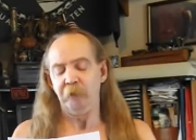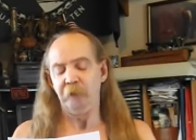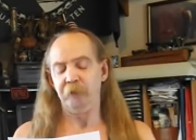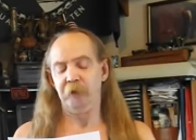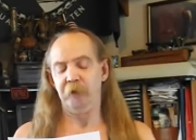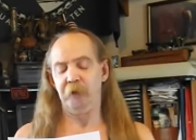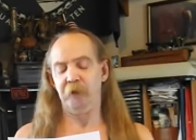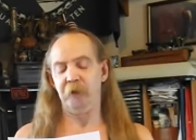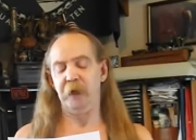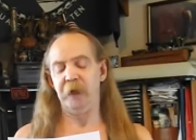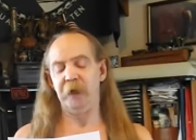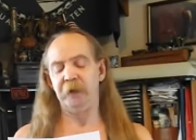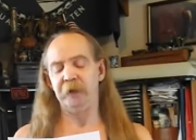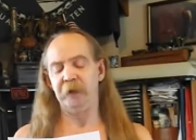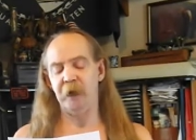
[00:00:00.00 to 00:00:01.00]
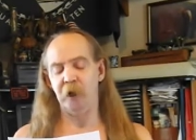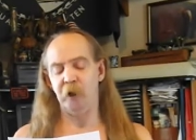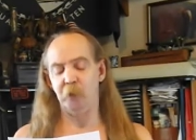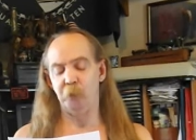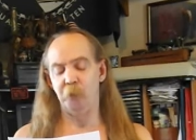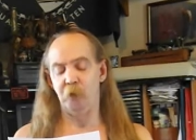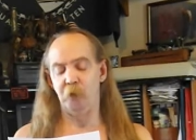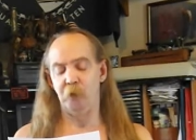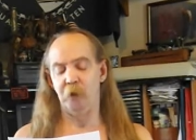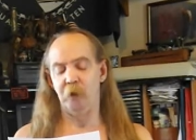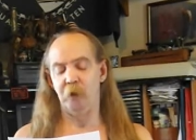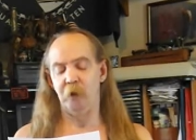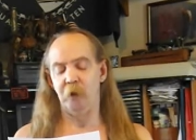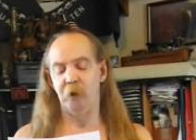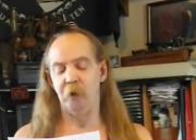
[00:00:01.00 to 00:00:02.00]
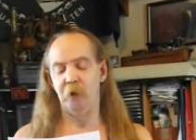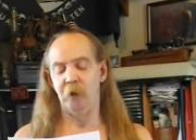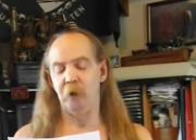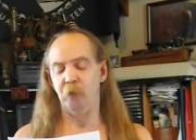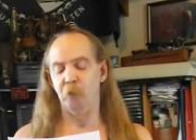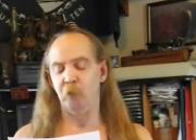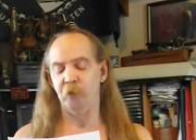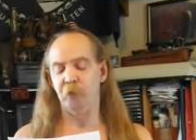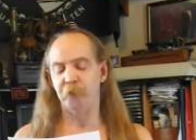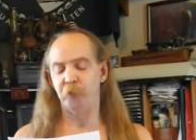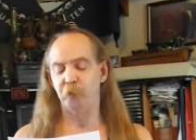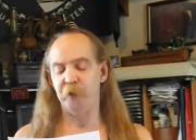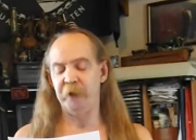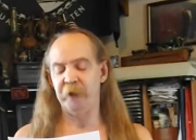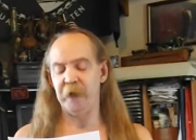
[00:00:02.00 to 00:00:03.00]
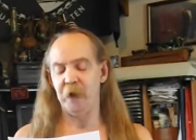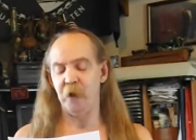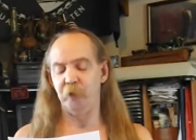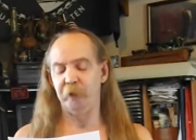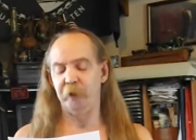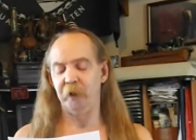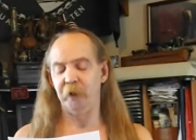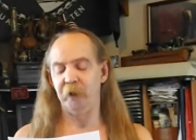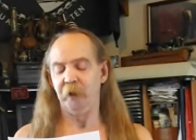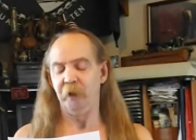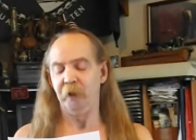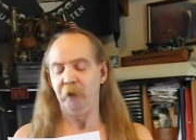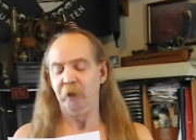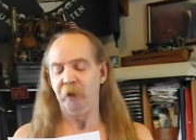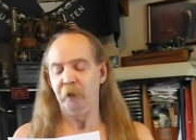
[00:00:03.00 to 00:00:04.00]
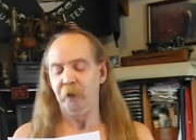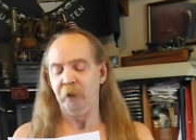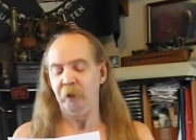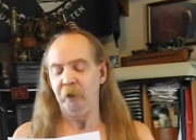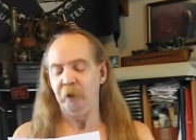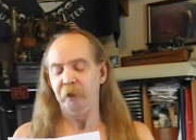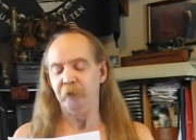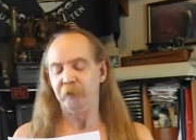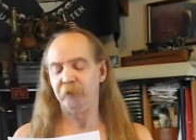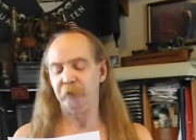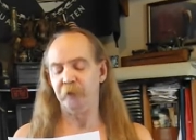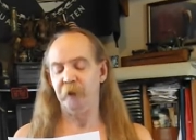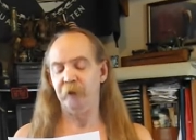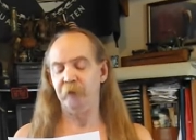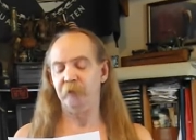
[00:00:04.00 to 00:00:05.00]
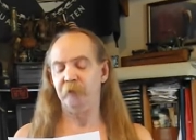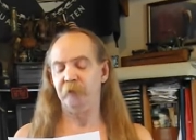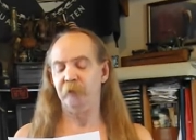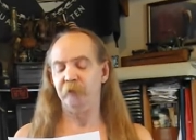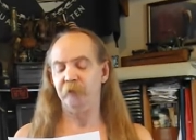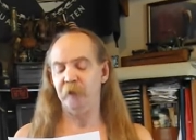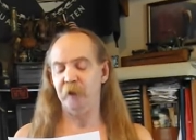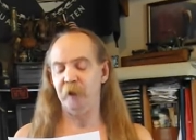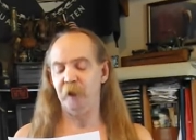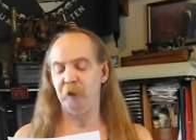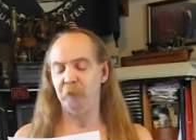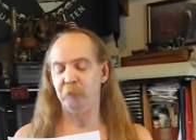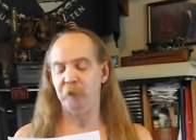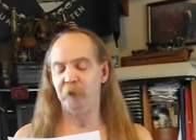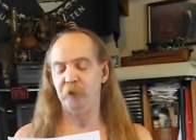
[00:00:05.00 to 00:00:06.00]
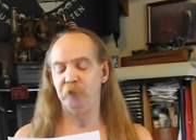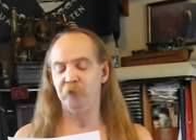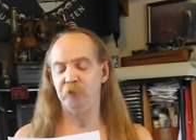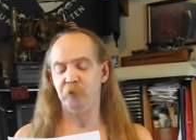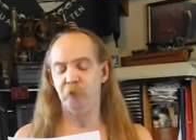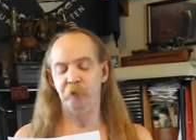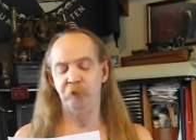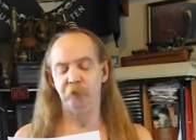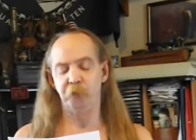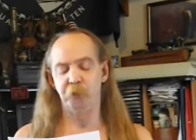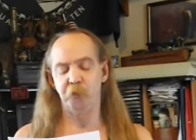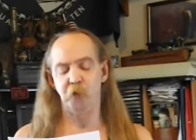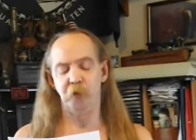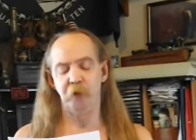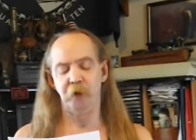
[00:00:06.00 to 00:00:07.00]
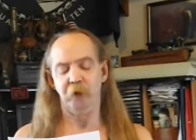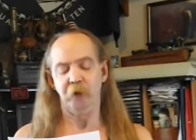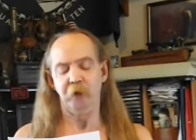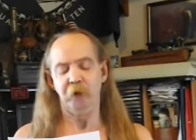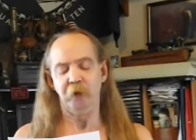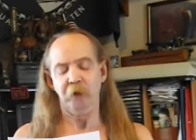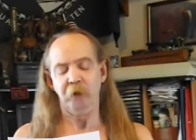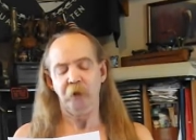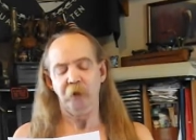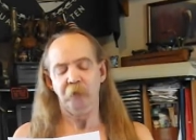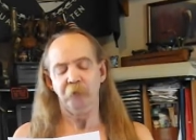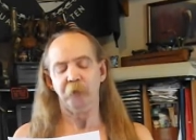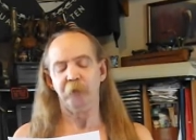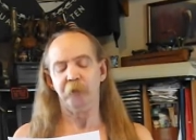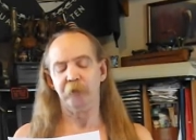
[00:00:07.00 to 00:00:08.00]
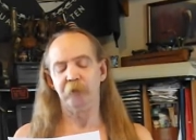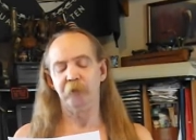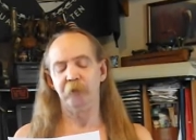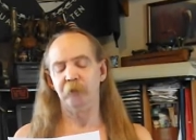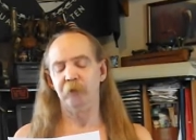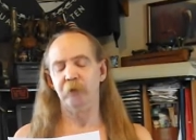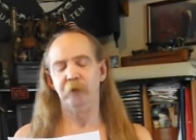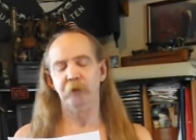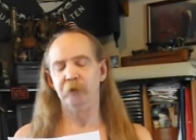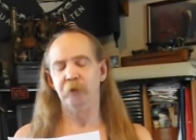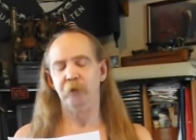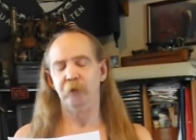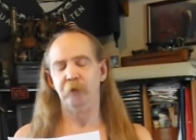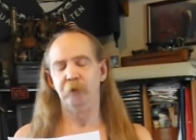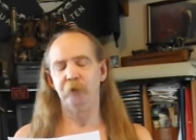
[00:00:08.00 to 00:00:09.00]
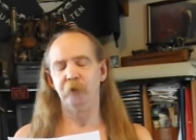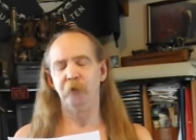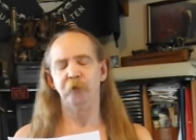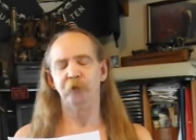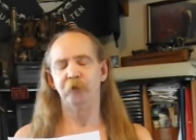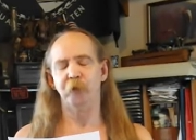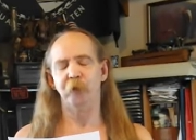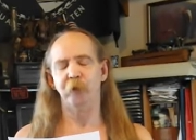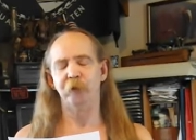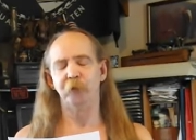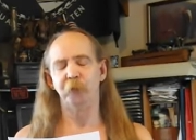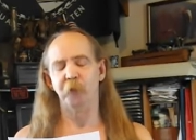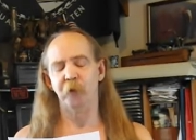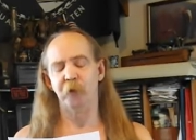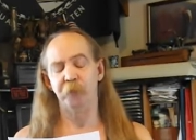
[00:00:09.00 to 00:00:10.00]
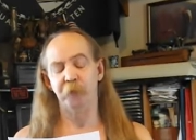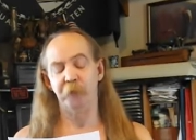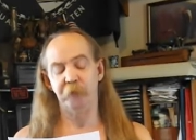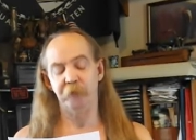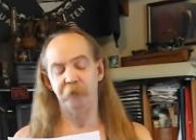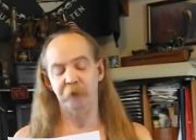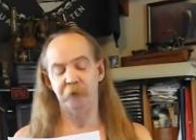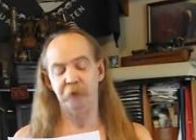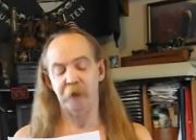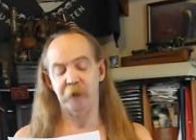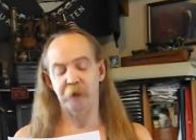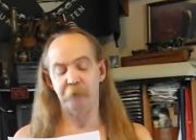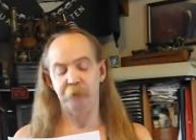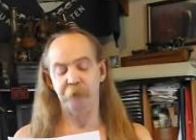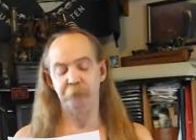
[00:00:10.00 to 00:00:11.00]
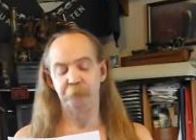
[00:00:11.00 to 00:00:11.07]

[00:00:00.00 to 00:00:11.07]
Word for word: than countable are worth recounting as as the same is showing support for this you know you're showing support for the said tyrant